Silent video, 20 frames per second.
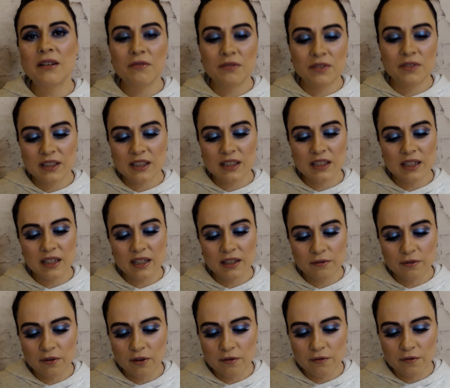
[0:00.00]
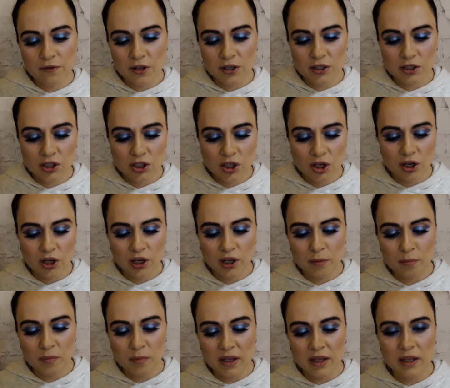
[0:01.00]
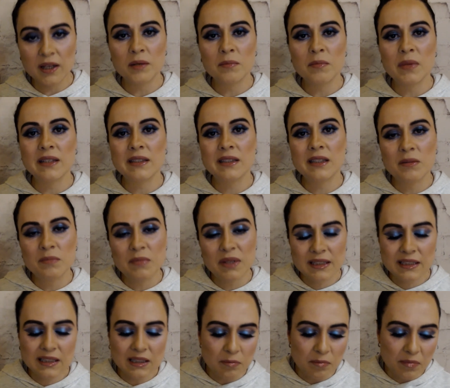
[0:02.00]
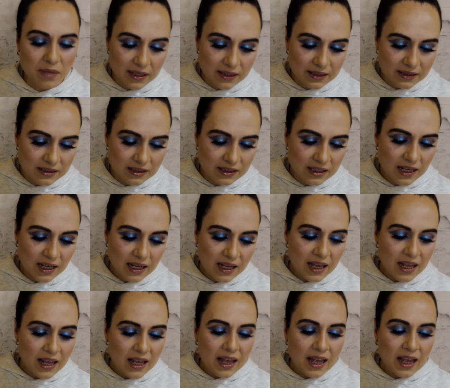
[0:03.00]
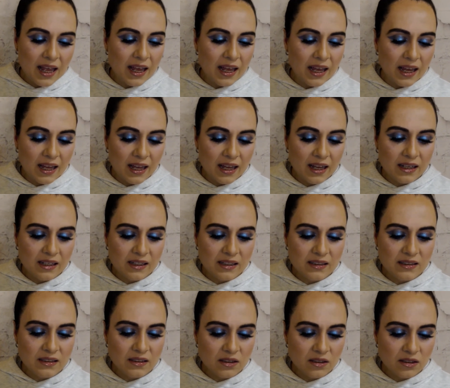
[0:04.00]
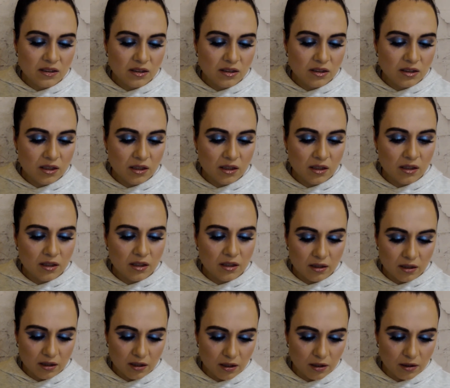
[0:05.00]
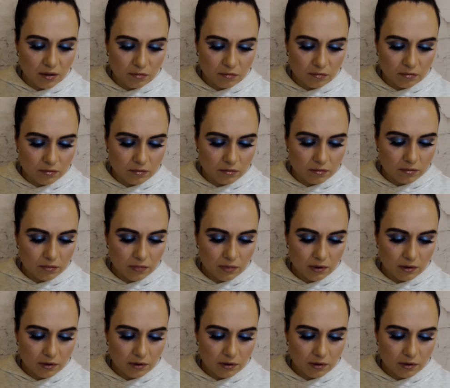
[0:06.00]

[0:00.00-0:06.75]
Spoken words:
visited for the first time in months and months and months. And no,